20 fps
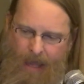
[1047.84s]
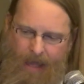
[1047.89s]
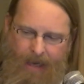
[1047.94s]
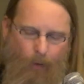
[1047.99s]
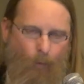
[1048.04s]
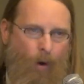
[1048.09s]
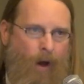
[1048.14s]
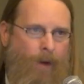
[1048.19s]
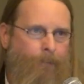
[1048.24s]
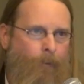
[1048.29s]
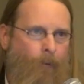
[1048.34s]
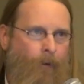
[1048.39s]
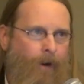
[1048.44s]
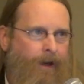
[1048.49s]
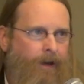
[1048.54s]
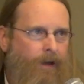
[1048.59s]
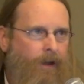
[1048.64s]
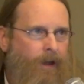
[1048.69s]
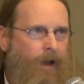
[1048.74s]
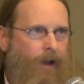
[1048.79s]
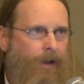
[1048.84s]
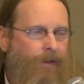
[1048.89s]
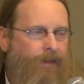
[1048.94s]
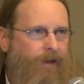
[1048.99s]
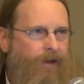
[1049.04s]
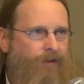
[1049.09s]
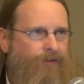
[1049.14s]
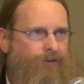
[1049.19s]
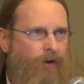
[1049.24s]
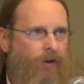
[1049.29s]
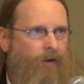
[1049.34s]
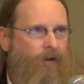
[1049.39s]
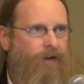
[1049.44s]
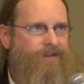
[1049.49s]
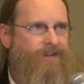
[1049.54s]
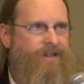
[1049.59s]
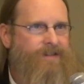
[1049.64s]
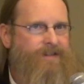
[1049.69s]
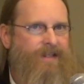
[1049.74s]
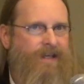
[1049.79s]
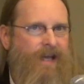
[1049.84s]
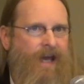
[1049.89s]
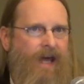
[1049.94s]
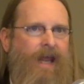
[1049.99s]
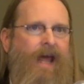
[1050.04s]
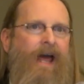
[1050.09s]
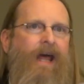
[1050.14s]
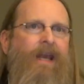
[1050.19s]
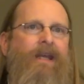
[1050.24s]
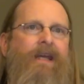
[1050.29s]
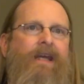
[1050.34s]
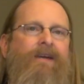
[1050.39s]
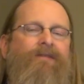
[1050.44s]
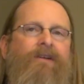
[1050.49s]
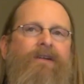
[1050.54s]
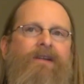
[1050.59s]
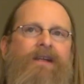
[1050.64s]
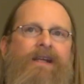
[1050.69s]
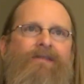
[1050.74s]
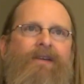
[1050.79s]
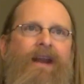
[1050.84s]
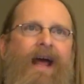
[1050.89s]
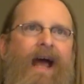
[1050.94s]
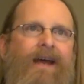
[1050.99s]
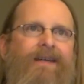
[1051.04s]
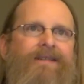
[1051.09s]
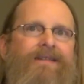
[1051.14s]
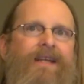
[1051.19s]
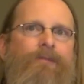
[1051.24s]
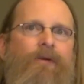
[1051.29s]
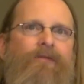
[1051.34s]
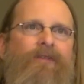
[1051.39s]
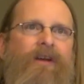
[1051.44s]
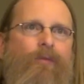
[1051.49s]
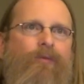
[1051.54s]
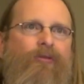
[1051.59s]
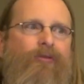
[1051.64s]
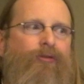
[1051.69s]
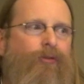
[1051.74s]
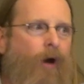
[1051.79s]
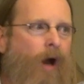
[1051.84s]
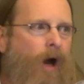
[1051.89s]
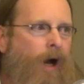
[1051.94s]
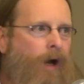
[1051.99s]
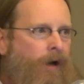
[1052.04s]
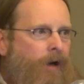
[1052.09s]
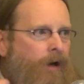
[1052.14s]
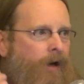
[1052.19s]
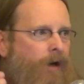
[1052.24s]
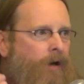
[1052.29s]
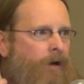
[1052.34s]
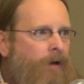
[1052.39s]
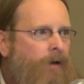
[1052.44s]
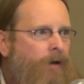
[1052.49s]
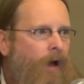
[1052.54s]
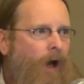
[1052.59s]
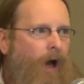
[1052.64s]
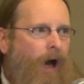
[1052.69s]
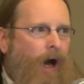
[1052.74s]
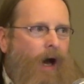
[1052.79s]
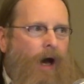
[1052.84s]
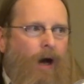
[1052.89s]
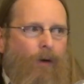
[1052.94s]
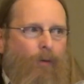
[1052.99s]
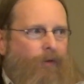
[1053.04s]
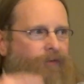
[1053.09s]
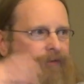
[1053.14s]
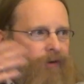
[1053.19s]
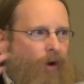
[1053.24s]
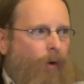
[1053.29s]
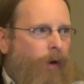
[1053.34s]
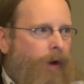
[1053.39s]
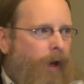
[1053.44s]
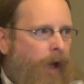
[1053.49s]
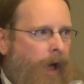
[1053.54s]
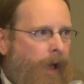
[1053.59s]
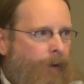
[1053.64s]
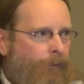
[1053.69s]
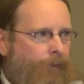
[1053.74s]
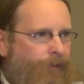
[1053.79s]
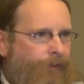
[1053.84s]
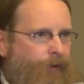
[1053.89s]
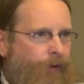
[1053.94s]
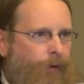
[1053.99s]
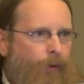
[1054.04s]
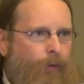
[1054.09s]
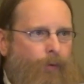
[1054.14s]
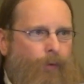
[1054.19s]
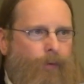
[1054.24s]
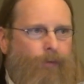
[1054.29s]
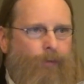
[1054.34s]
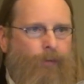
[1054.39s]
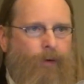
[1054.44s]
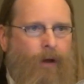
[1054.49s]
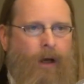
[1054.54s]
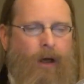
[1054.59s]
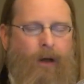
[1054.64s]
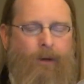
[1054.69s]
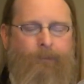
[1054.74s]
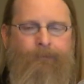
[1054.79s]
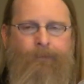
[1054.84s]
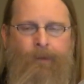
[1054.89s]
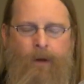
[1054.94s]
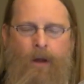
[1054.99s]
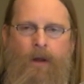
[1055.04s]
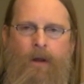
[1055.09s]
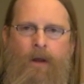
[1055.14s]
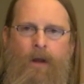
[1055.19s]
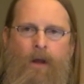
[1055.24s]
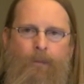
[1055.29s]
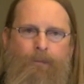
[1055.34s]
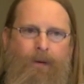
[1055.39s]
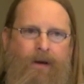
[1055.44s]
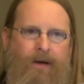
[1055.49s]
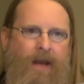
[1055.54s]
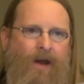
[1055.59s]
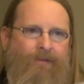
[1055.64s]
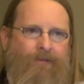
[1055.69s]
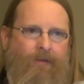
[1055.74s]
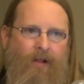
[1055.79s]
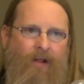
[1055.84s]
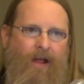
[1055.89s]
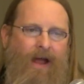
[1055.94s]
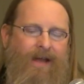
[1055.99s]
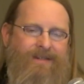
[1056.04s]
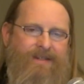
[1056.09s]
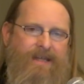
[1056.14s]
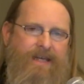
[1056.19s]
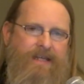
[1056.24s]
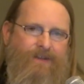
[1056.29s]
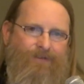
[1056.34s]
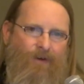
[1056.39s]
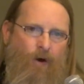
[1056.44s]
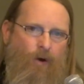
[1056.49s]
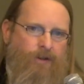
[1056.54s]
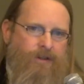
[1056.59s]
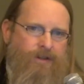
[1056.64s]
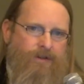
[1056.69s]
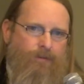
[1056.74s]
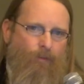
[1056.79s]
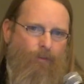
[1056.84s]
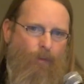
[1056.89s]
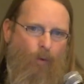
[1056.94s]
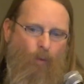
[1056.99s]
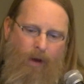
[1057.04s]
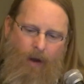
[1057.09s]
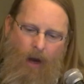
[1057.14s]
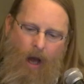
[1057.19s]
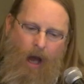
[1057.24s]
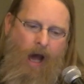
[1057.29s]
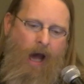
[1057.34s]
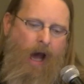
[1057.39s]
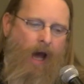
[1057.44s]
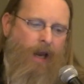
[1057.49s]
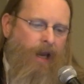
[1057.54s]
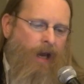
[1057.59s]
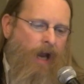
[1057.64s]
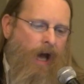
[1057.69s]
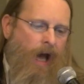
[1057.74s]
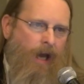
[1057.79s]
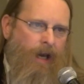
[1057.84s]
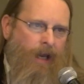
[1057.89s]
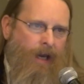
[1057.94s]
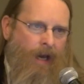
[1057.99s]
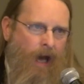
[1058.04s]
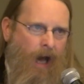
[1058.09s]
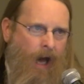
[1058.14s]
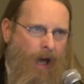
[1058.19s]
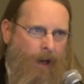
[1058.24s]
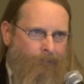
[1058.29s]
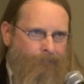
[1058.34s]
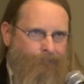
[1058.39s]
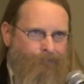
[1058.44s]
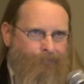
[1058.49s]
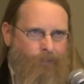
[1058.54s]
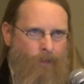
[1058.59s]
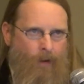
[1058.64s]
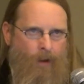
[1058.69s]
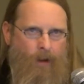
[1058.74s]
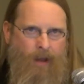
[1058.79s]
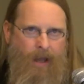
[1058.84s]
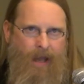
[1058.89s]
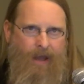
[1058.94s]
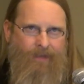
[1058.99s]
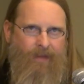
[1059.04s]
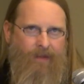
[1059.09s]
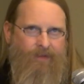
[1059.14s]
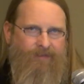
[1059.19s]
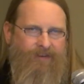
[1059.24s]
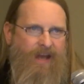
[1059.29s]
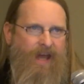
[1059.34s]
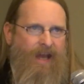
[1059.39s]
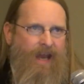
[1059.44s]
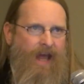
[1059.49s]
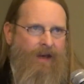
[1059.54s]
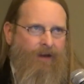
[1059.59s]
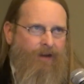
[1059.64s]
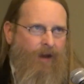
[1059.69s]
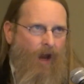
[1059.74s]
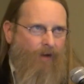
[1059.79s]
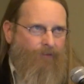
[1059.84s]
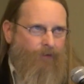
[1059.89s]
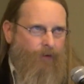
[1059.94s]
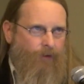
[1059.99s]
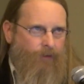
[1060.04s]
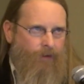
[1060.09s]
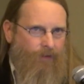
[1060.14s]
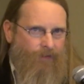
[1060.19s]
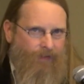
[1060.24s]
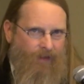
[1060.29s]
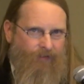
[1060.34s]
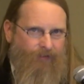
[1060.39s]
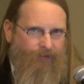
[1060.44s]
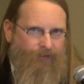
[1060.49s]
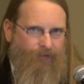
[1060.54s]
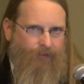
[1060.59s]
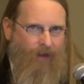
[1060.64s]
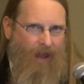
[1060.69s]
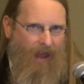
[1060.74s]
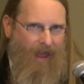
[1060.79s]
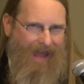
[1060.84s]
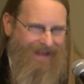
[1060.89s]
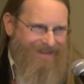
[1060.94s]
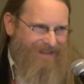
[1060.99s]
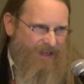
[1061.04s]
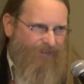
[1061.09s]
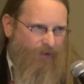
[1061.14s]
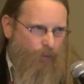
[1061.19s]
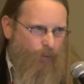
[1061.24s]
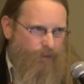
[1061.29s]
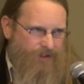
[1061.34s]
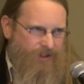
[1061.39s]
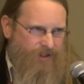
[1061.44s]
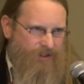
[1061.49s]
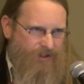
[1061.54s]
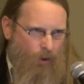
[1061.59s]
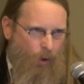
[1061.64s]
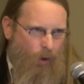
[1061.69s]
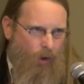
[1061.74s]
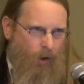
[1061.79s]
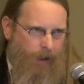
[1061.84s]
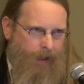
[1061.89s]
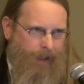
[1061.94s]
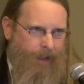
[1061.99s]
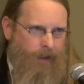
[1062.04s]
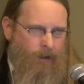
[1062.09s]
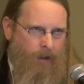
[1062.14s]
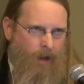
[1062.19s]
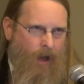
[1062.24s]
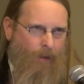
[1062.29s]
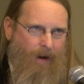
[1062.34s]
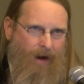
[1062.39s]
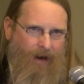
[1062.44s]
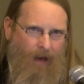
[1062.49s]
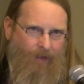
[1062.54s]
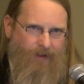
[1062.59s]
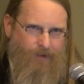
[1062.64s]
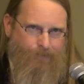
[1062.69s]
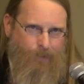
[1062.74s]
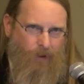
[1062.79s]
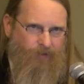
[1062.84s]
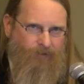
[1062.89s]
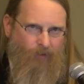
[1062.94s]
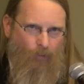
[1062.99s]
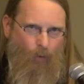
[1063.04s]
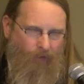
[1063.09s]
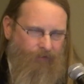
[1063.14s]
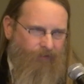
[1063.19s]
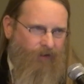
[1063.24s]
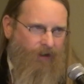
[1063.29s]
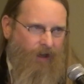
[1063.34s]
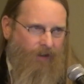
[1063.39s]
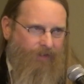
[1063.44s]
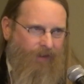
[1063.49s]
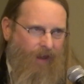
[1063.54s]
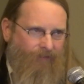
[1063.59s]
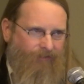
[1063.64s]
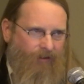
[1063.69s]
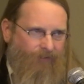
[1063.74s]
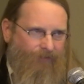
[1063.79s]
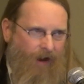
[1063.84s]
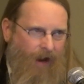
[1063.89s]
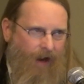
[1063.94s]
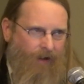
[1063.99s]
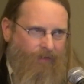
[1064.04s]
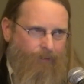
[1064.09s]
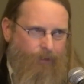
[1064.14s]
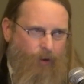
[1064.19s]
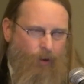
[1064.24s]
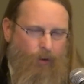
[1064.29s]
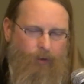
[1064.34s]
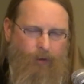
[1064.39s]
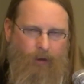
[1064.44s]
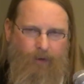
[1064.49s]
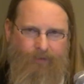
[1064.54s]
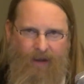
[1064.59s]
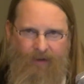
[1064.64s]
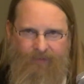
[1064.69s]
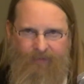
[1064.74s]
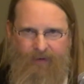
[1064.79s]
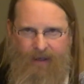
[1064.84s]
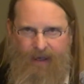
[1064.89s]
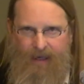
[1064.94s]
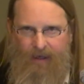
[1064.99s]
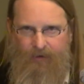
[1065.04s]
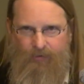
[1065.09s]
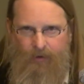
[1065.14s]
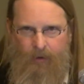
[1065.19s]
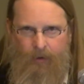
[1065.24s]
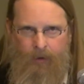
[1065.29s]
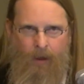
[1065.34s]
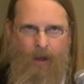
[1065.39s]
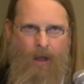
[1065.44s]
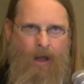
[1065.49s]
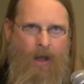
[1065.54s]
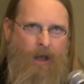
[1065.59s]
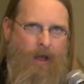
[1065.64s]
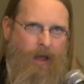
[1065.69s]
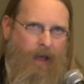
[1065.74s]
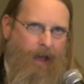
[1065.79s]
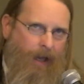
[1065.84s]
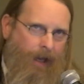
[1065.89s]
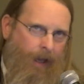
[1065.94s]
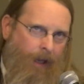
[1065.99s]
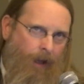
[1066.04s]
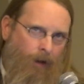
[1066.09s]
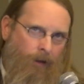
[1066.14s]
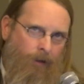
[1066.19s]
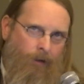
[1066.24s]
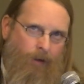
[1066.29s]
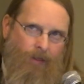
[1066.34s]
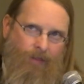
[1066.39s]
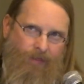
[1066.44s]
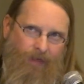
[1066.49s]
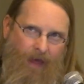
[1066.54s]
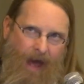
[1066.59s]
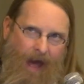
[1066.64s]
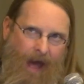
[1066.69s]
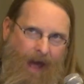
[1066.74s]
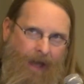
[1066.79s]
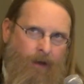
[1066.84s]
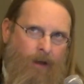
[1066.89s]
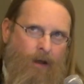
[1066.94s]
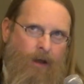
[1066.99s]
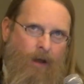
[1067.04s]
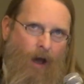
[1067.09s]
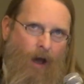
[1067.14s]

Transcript: And at one point, the journalist at CNN even asked him if he was drunk, what's going on with you? But nevertheless, these folks went on and on and on. And CNN covered this as if it was a story about how this person wasn't going to testify in the Mueller investigation, and that